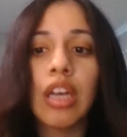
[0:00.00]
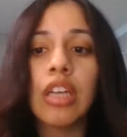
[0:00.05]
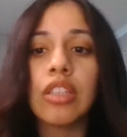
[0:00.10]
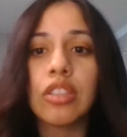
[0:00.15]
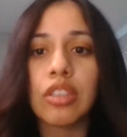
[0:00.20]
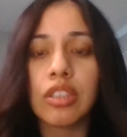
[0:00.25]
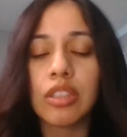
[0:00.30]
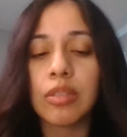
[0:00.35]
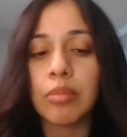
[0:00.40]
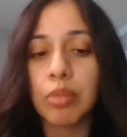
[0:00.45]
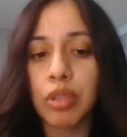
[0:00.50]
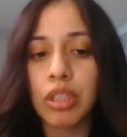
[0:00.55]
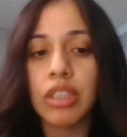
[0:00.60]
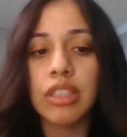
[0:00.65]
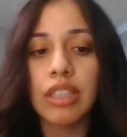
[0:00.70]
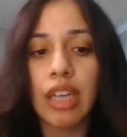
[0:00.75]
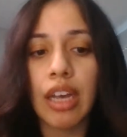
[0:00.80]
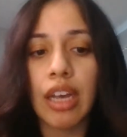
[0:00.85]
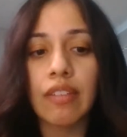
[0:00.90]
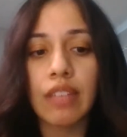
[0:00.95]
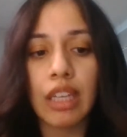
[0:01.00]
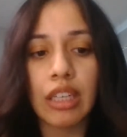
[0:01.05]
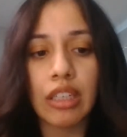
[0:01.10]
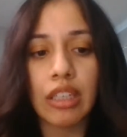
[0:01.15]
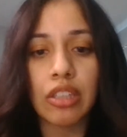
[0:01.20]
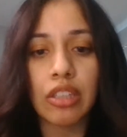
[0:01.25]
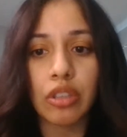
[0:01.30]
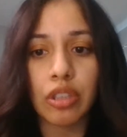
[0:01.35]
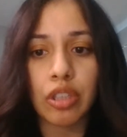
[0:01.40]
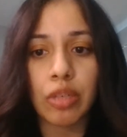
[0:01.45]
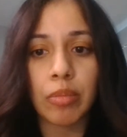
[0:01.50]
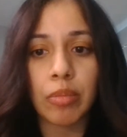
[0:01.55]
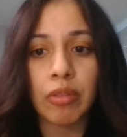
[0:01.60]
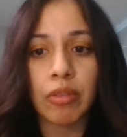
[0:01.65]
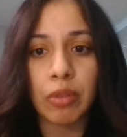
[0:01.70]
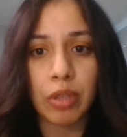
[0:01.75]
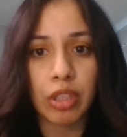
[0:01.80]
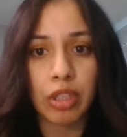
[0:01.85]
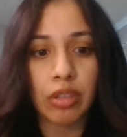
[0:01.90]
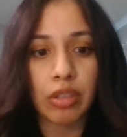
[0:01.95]
So it's important to have that in order
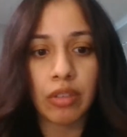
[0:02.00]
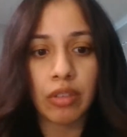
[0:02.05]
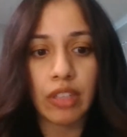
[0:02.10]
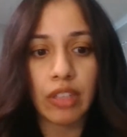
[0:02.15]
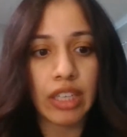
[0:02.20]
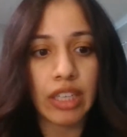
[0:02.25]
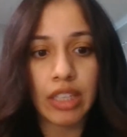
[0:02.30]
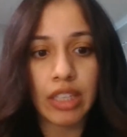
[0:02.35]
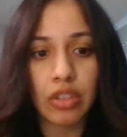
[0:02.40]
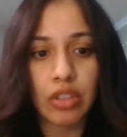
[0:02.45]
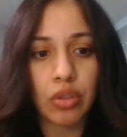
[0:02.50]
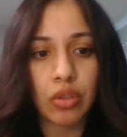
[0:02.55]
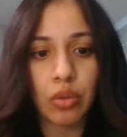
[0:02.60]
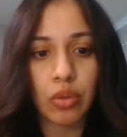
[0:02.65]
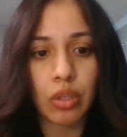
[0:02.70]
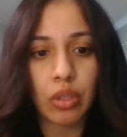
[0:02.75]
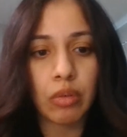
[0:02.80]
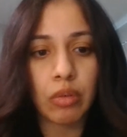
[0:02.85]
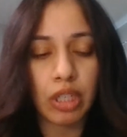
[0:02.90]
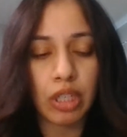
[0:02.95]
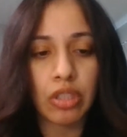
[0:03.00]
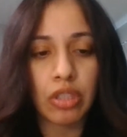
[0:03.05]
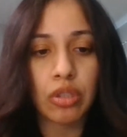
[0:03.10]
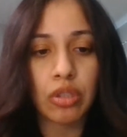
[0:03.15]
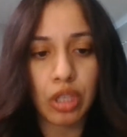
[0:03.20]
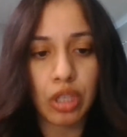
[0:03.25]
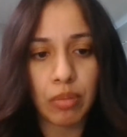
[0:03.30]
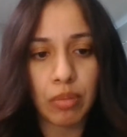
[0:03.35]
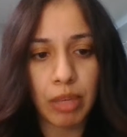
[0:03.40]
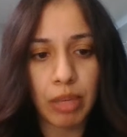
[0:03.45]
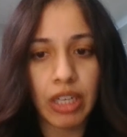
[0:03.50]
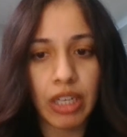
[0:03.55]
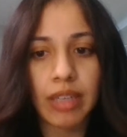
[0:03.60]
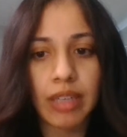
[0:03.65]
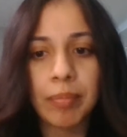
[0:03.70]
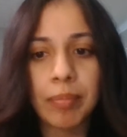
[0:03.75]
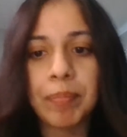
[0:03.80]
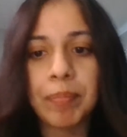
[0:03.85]
before you even get to the registration period.